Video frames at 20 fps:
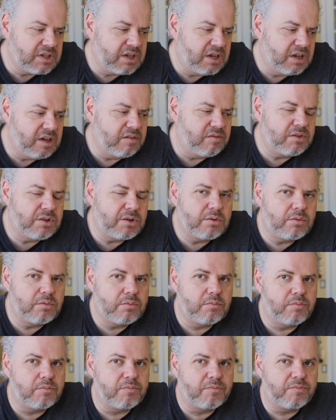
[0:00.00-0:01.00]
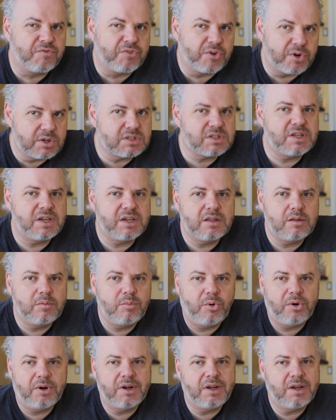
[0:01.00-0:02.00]
Even though first thing in the
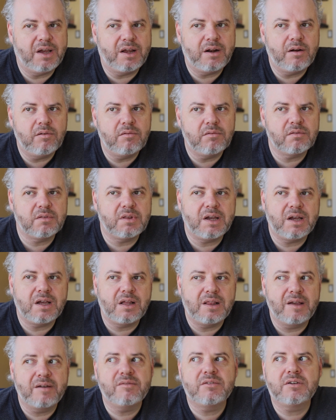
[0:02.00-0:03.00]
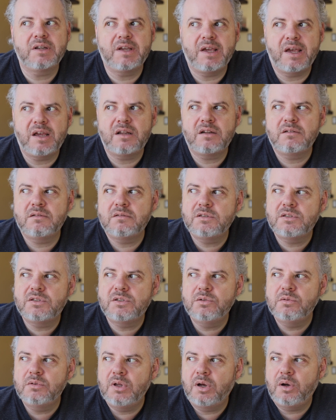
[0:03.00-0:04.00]
morning I don't think I'll ever get
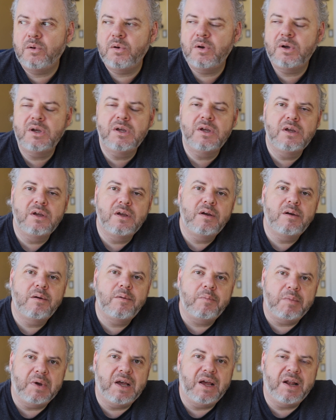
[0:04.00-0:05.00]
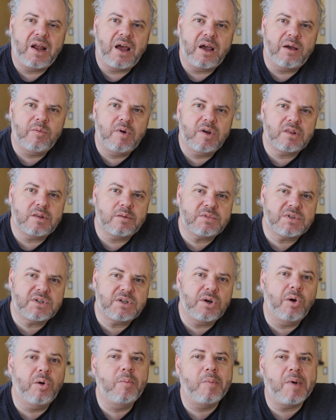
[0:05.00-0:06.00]
too low, but I want them to
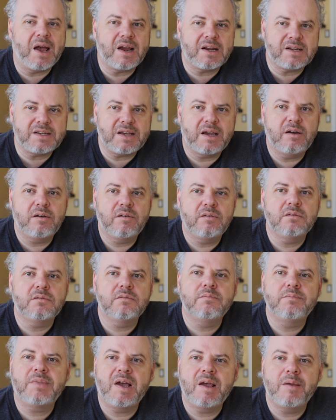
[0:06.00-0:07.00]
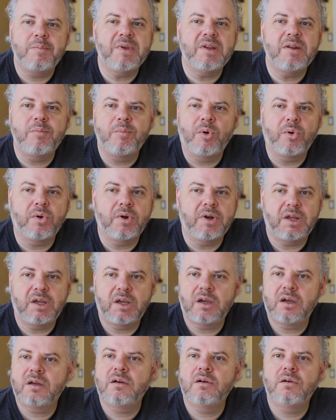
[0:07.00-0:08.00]
go back down by
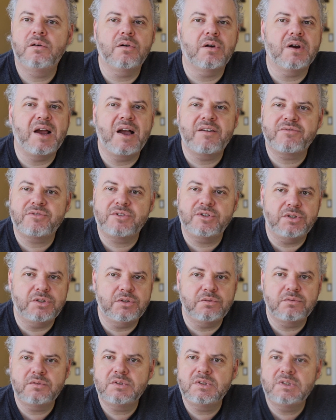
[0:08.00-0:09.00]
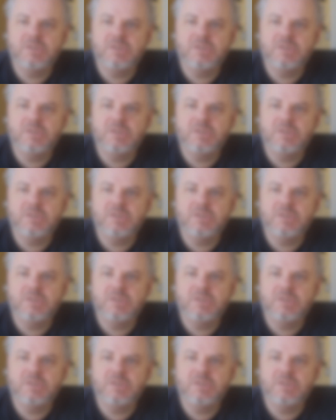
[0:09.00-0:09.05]
mid-morning or afternoon.